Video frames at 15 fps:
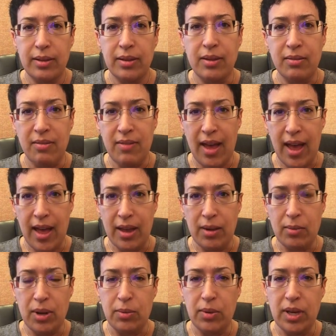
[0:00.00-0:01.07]
convey
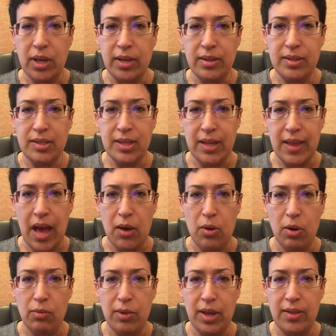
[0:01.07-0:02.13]
when we see that
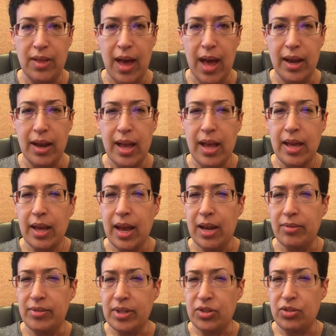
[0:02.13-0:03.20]
or read that? Kind
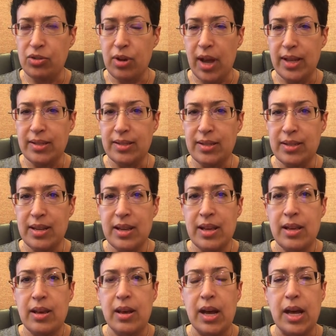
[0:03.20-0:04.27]
of distrust,
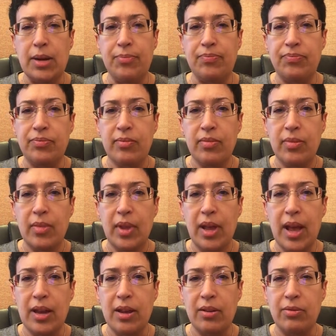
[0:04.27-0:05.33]

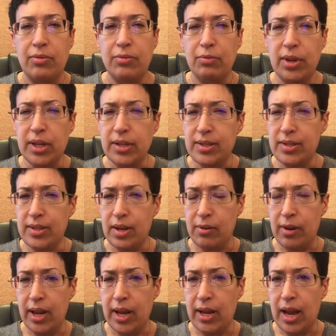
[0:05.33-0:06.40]
kind of
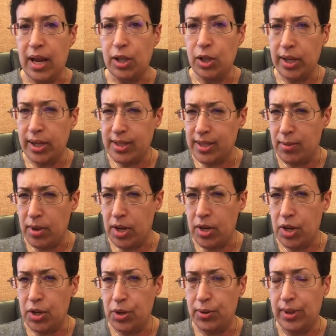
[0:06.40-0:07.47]
reconsidering, kind of looking at someone
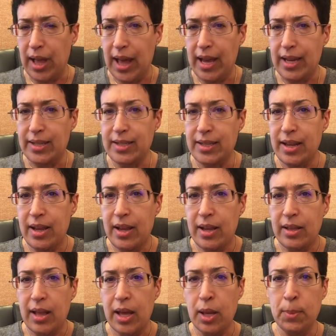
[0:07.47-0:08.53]
in a new light,
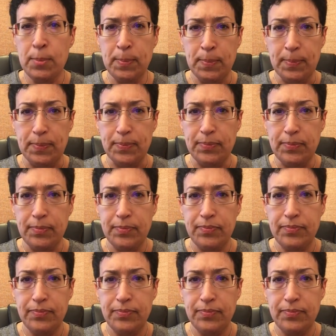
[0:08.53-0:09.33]
like, it